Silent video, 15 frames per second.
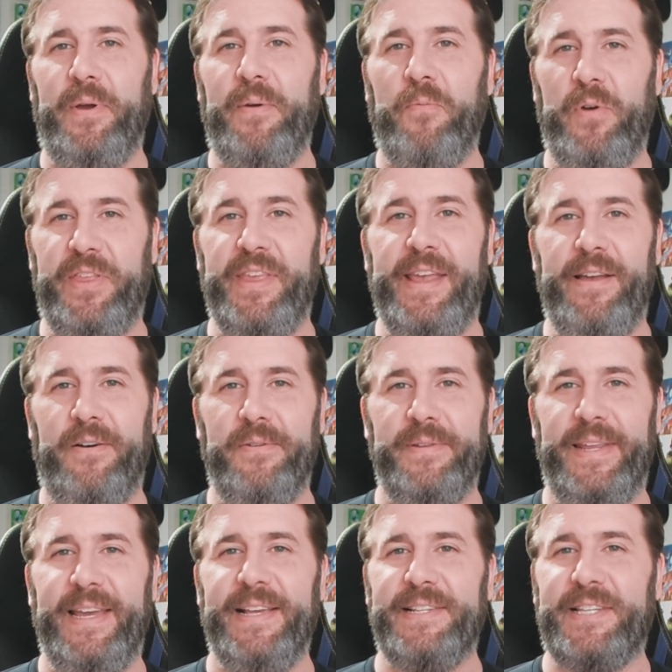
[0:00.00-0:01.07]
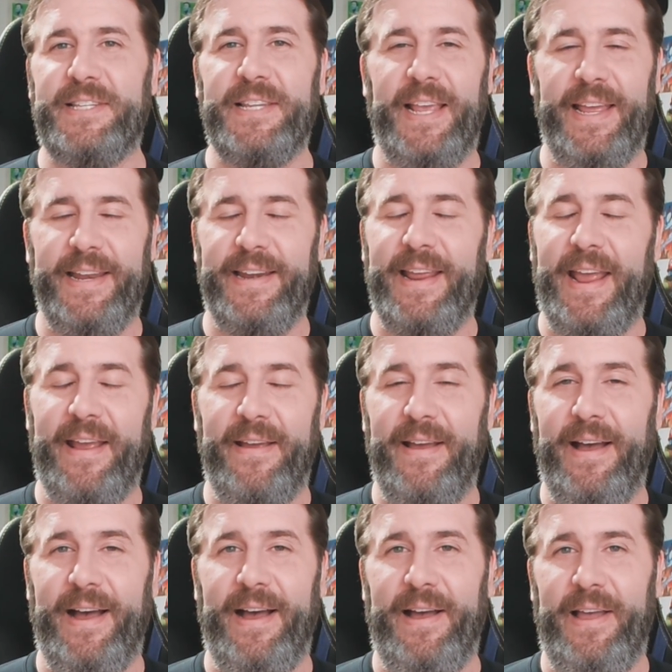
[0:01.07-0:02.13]
with illness and
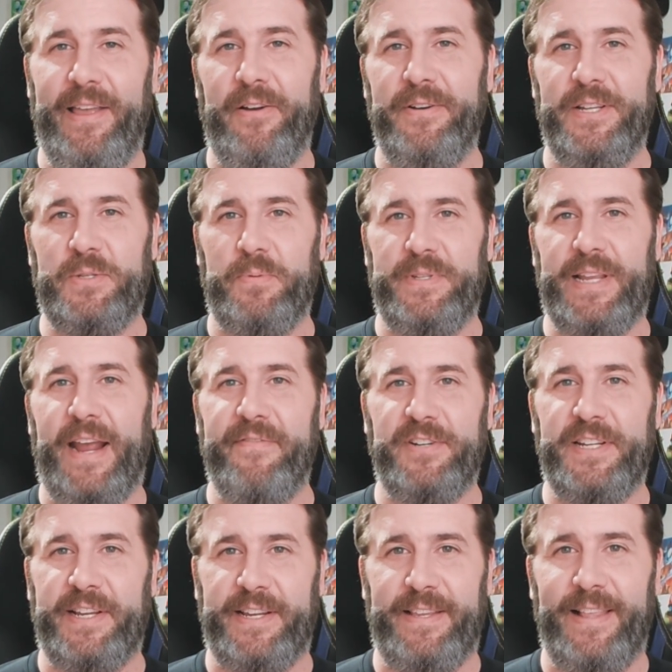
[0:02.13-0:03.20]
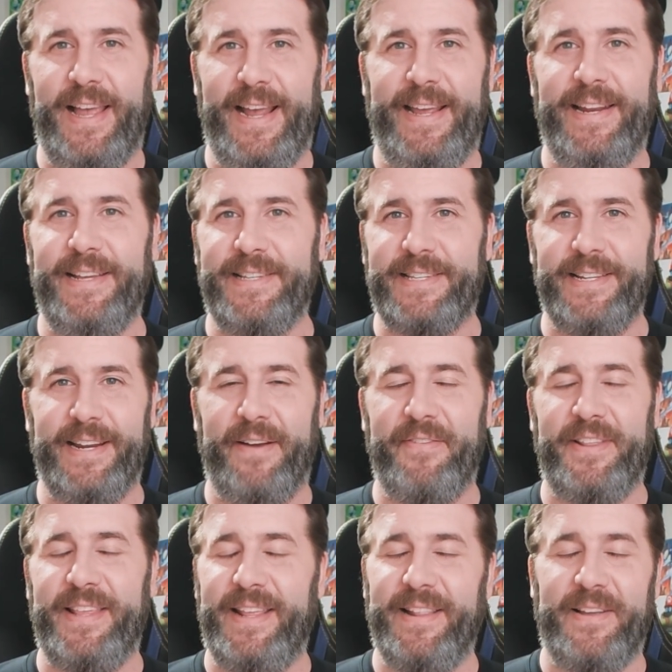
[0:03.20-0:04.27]
illness with diverticulitis and
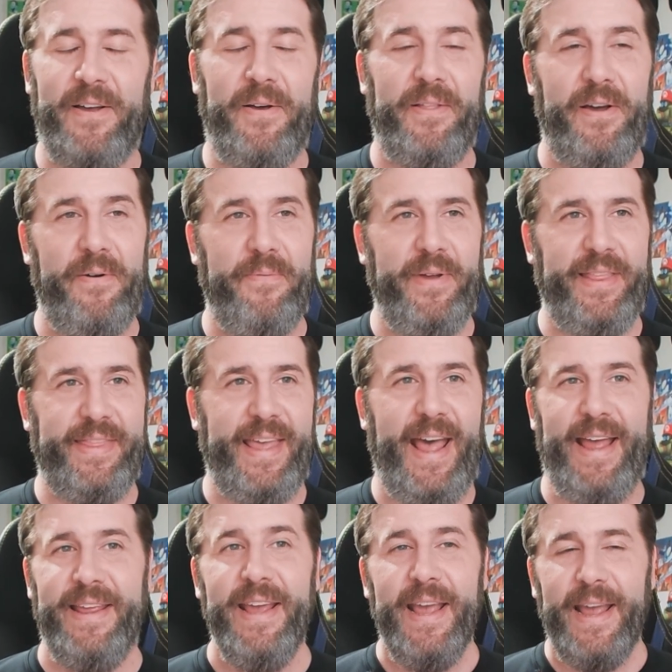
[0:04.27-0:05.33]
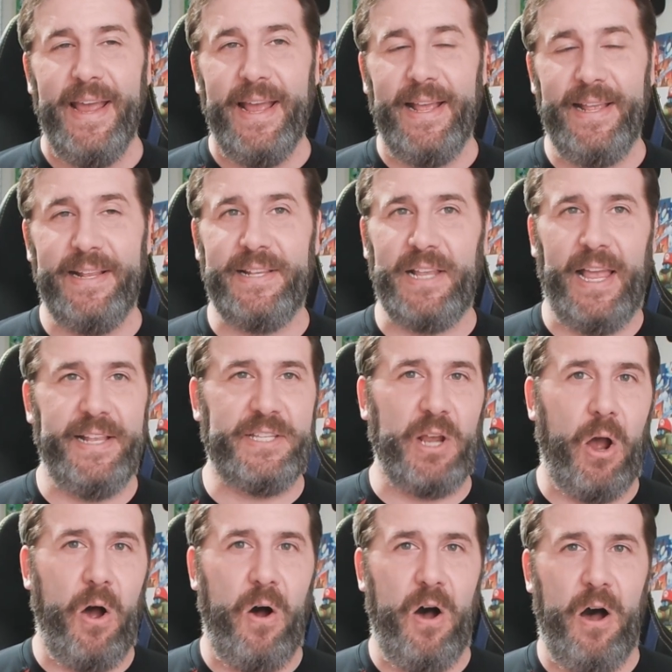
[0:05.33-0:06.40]
everything to go along with that. It's
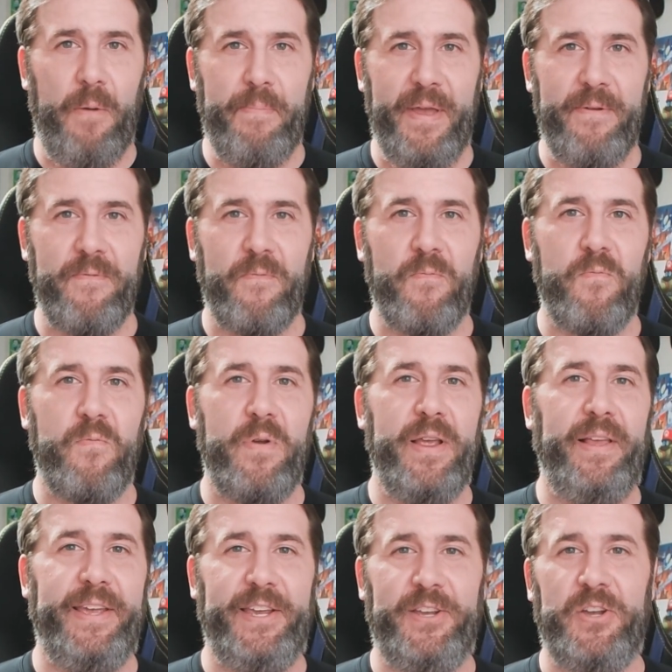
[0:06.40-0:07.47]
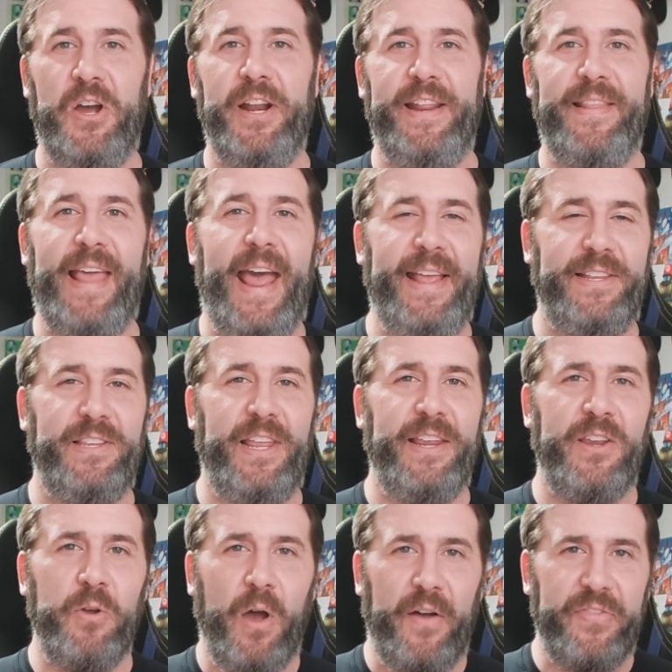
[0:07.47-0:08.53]
all been really good in that, and
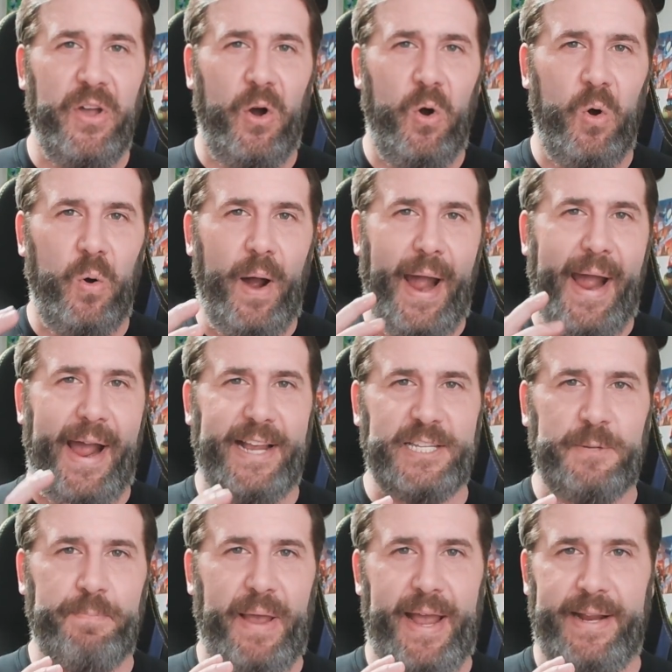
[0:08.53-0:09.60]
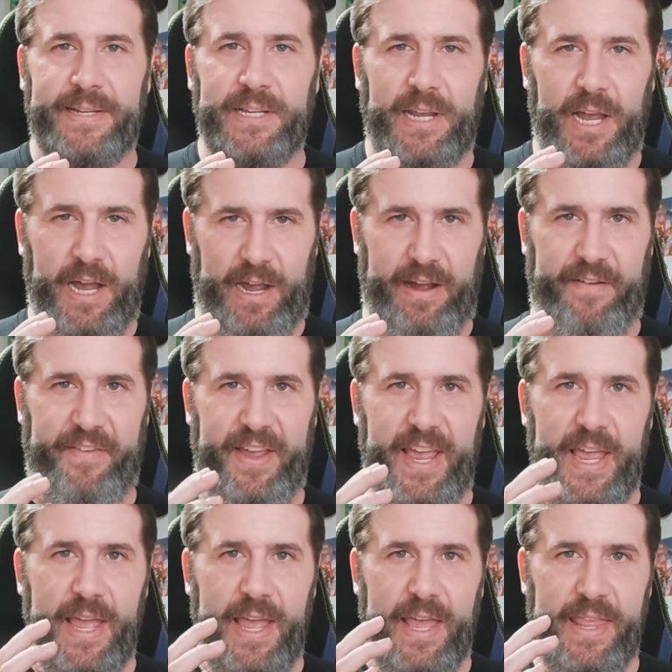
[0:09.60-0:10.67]
then you have the whole aspect of
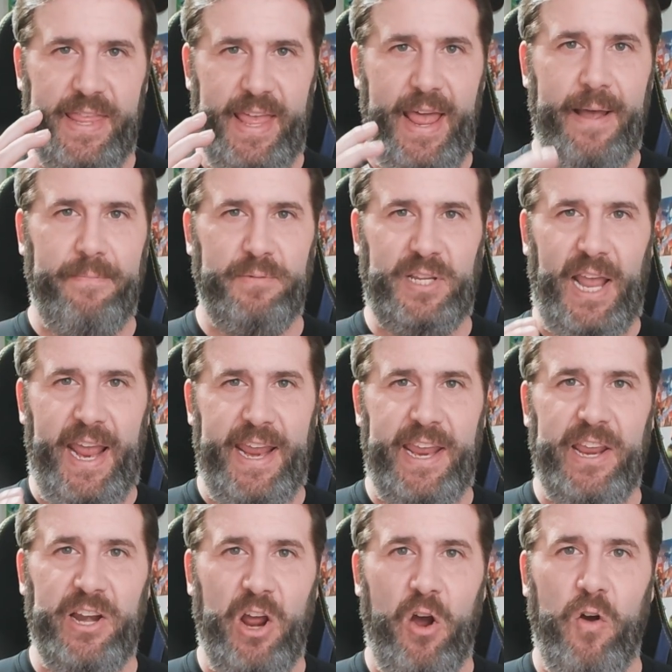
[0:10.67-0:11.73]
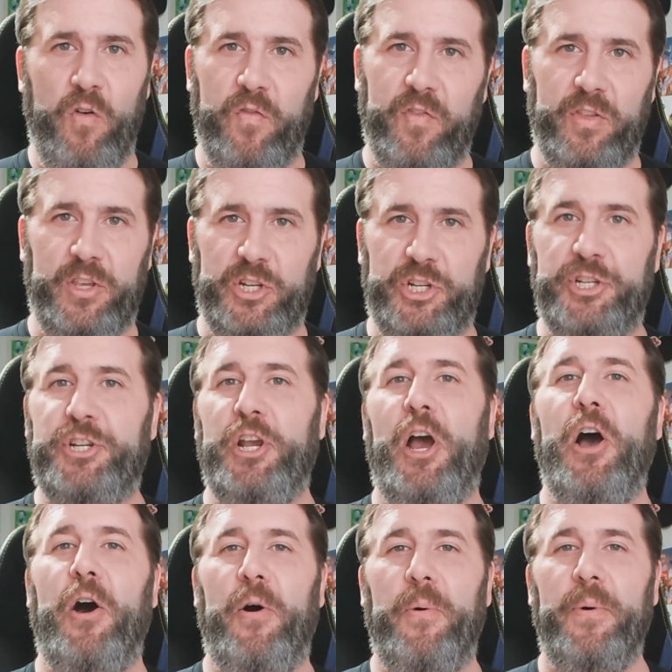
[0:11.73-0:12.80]
them taking over the
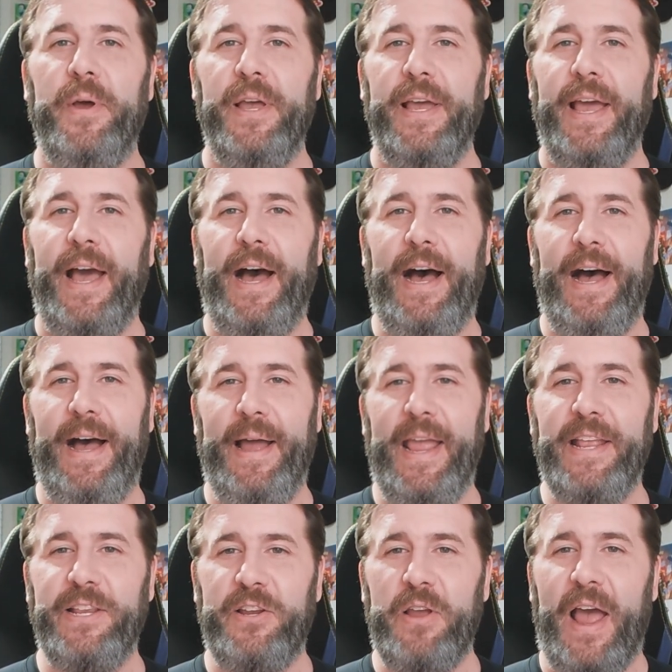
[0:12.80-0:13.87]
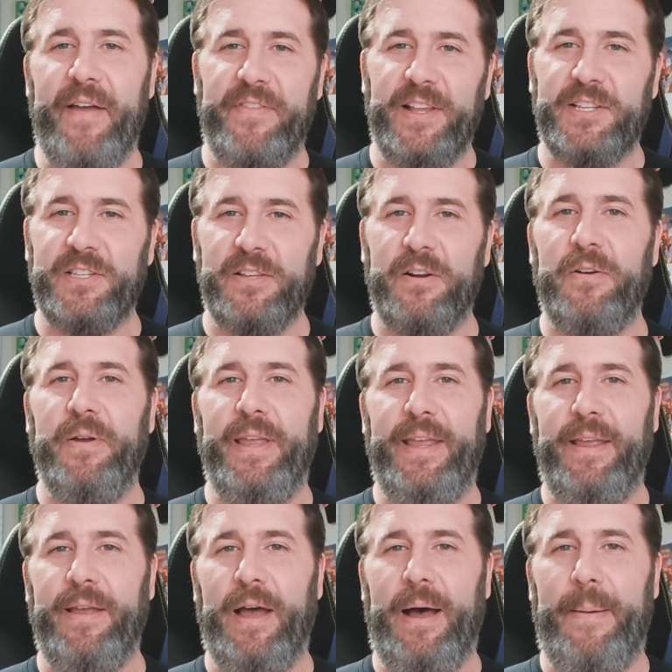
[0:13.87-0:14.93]
show, and you have this little
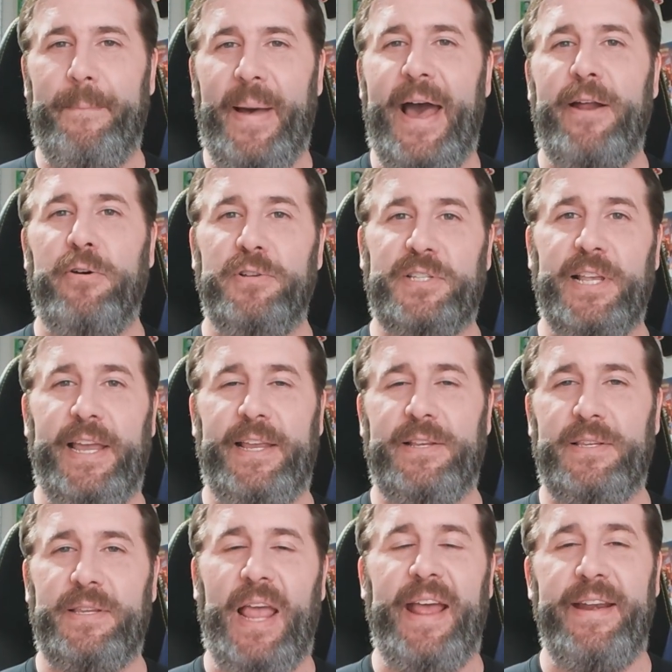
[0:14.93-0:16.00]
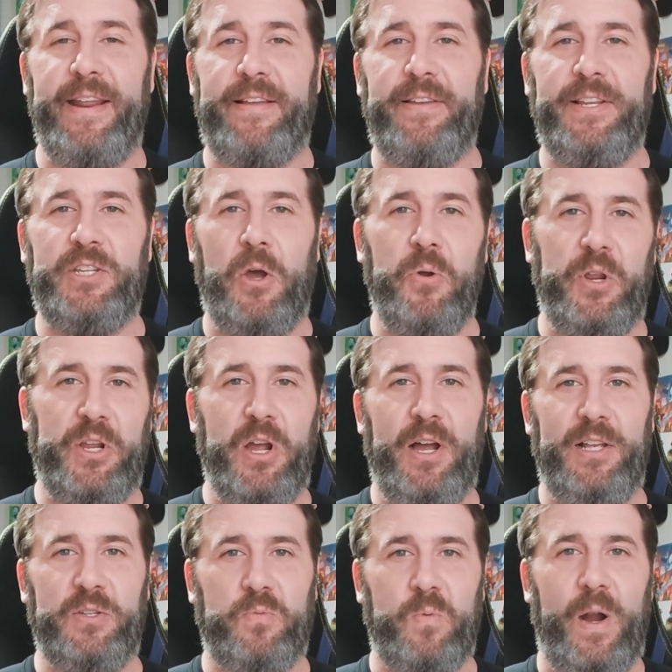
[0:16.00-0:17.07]
battle. It's like technically Tony
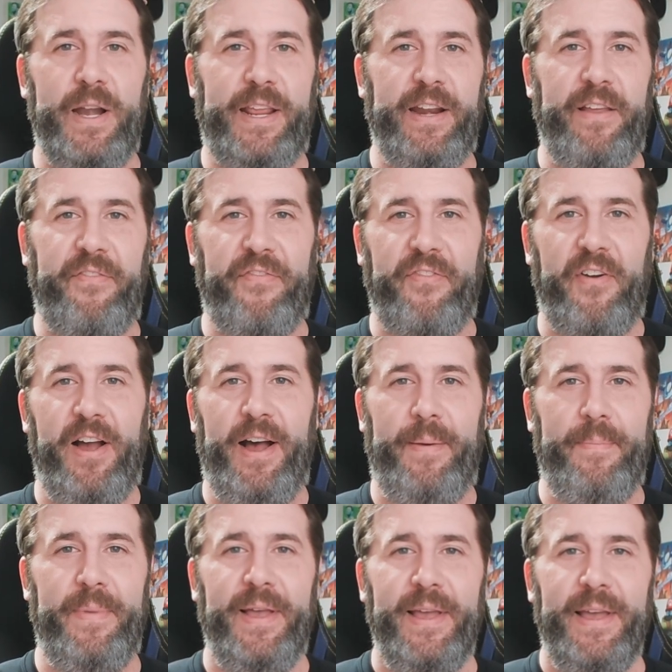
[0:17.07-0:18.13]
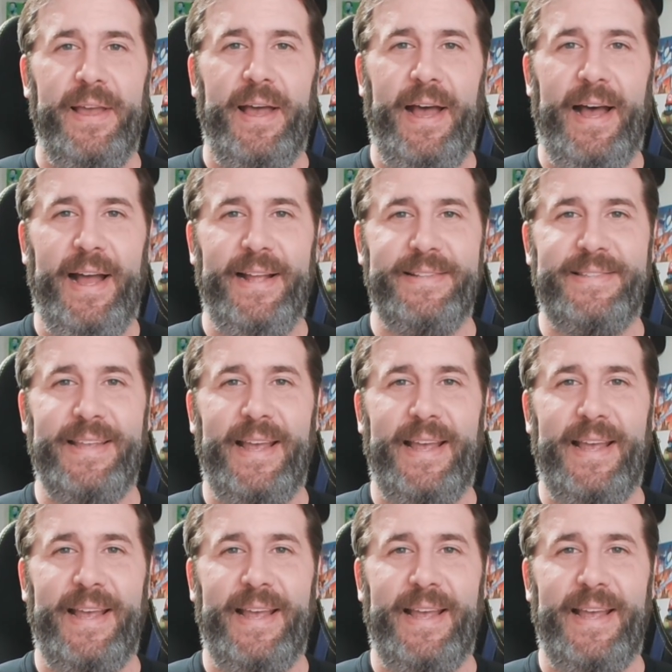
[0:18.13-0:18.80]
Khan's running it from from